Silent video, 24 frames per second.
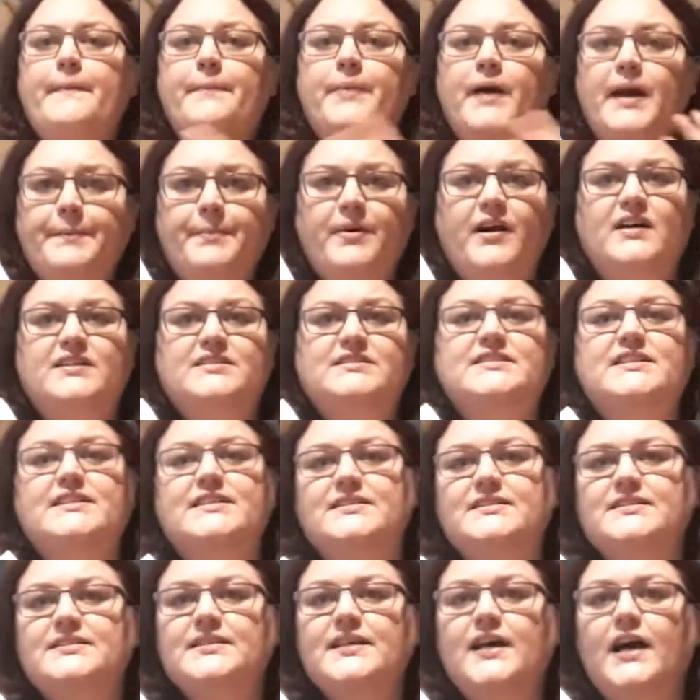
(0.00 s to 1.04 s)
bypassed
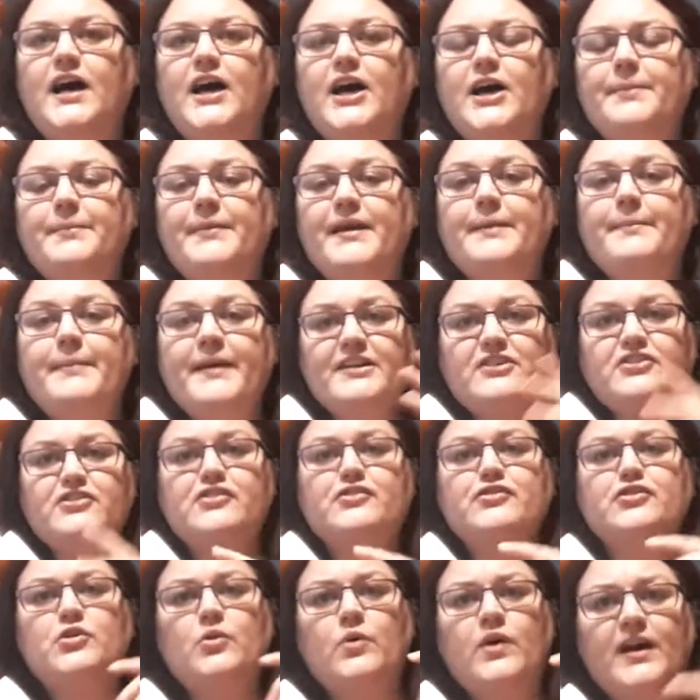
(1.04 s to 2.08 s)
this. It
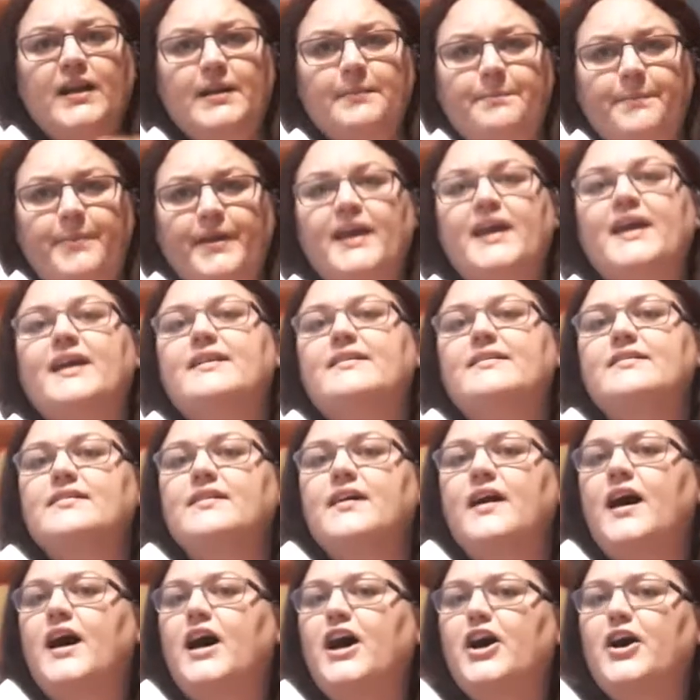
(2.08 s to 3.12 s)
mentions quite a bit
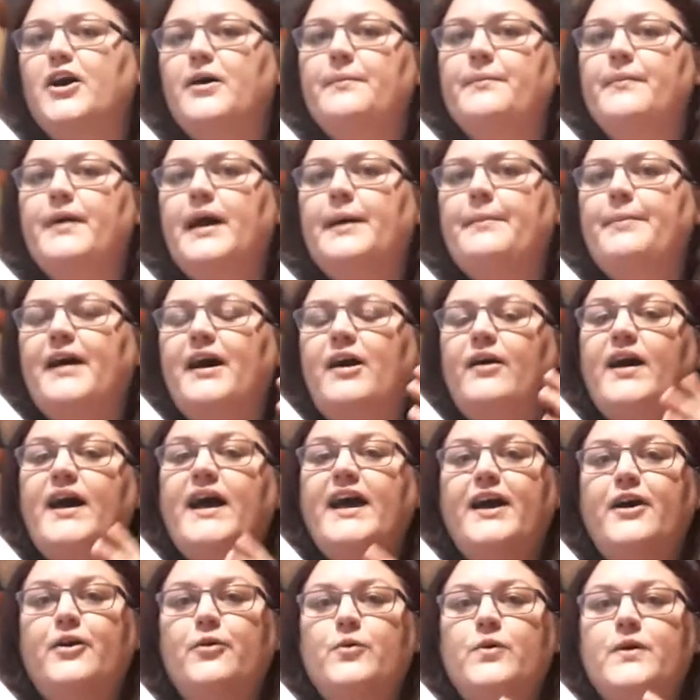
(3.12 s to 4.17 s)
about
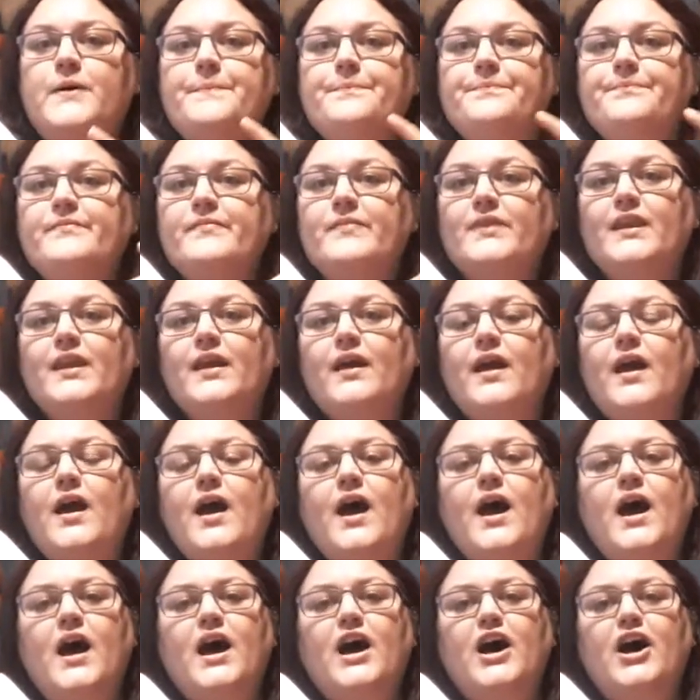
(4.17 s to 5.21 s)
how
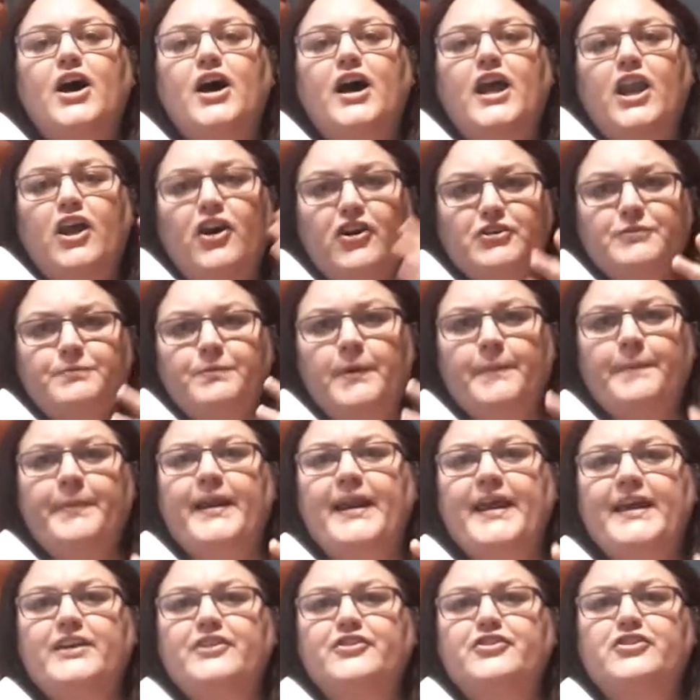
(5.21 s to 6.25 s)
a large
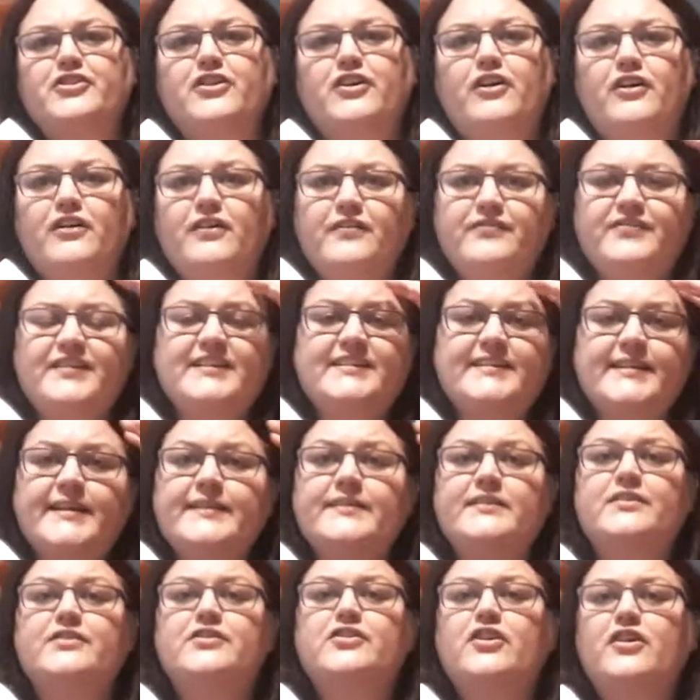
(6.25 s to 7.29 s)
population of
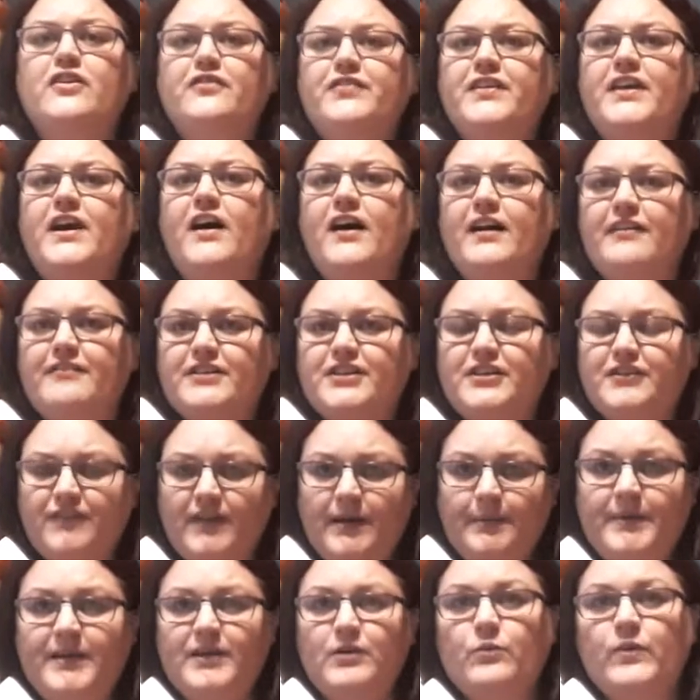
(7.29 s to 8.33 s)
descendants of the Irish
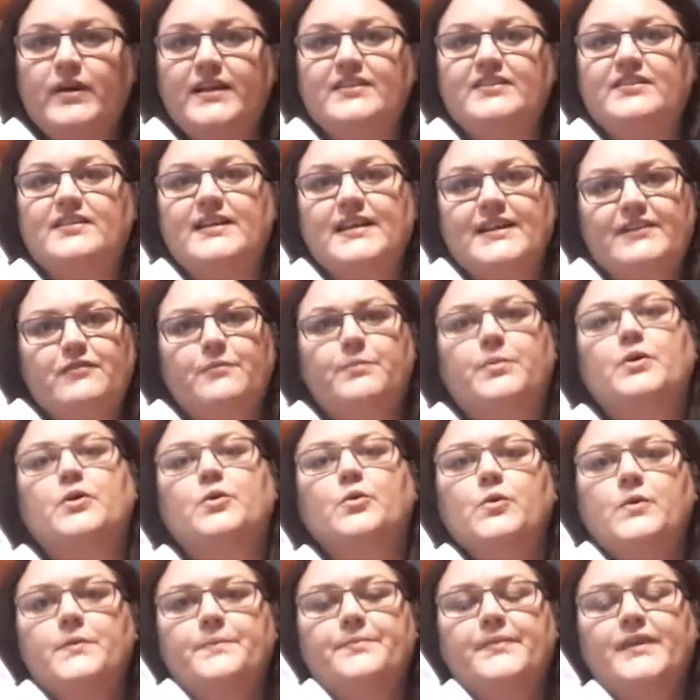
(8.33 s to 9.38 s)
famine went to
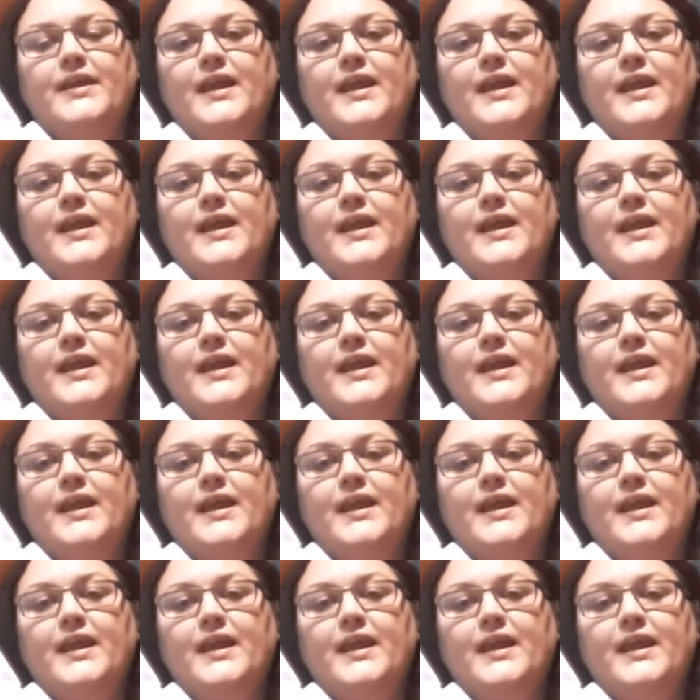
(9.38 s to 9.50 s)
Liverpool,